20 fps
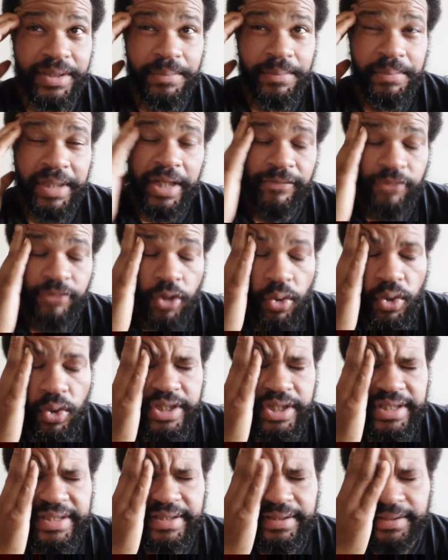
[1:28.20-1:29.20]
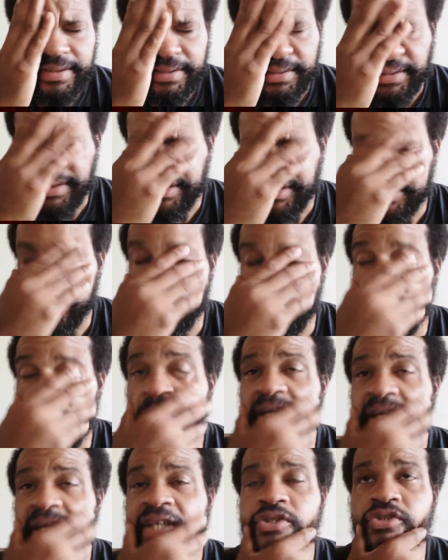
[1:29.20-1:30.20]
but of course, you know,
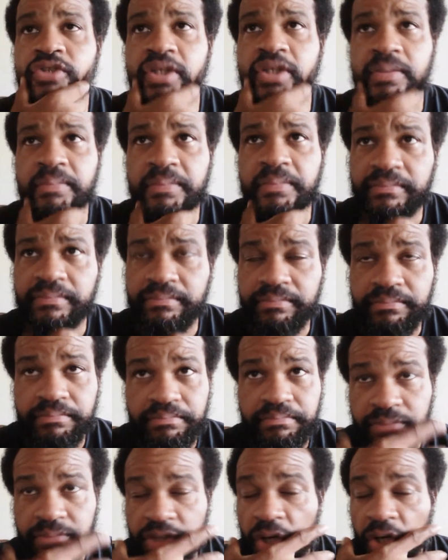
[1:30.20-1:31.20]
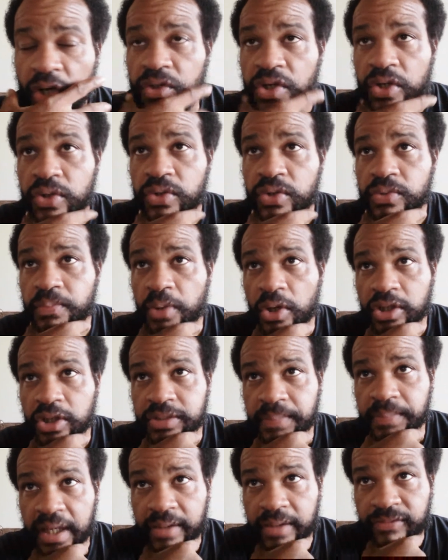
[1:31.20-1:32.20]
mainstream don't know who Paul
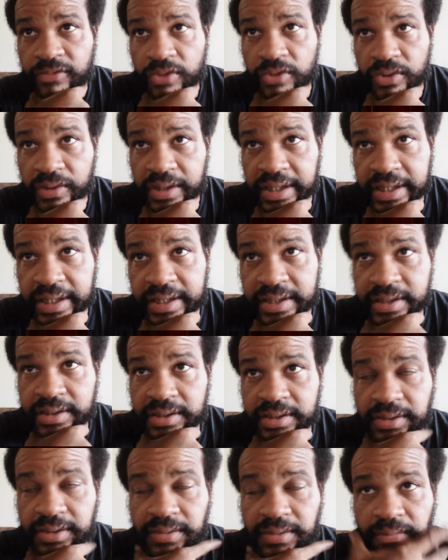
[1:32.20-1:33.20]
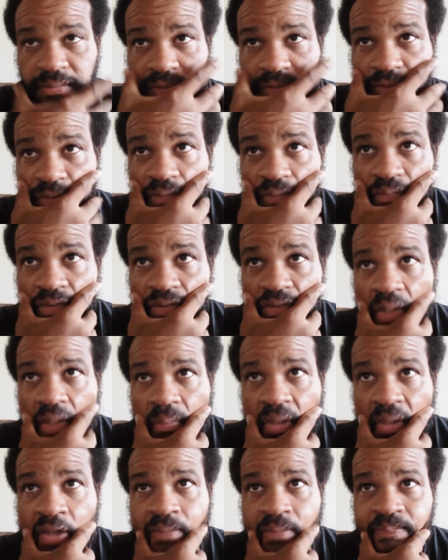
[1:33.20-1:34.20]
Spadafora is. You know what I
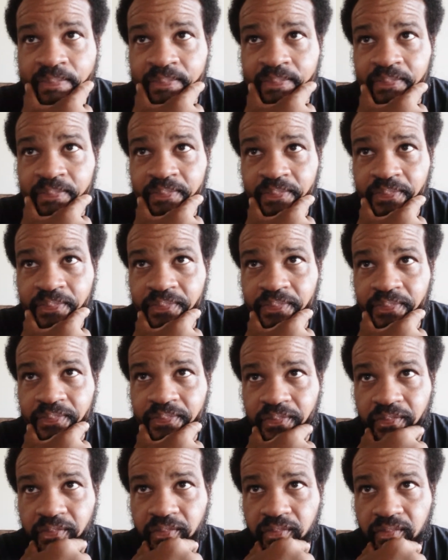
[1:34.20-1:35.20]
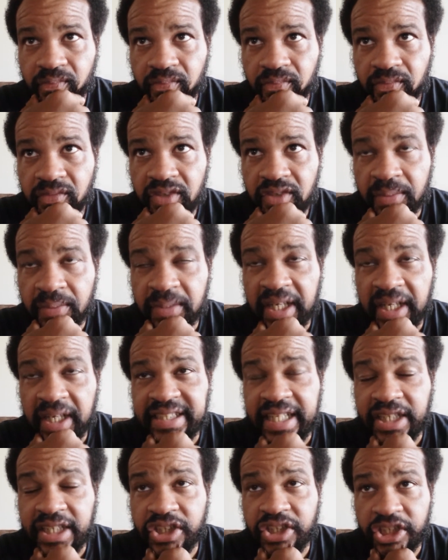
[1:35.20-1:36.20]
mean? But
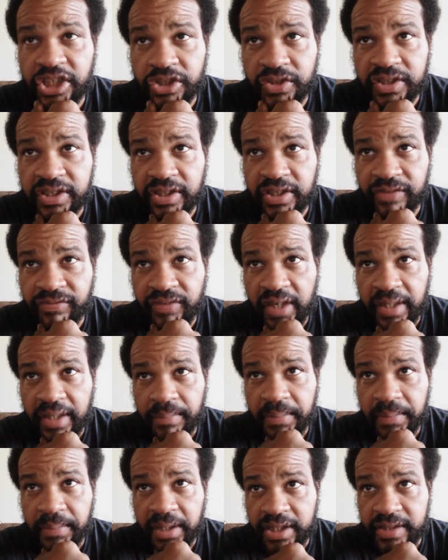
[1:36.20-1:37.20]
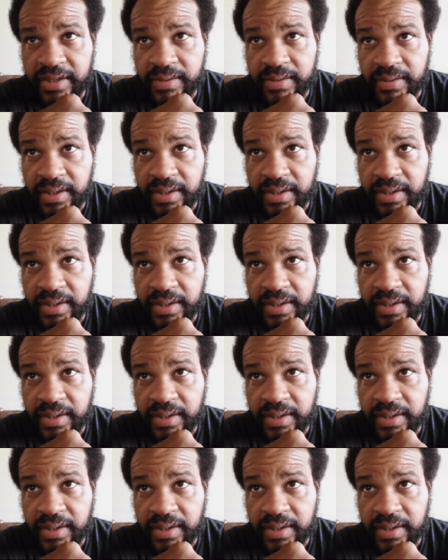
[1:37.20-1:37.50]
that's actually an interesting fight because,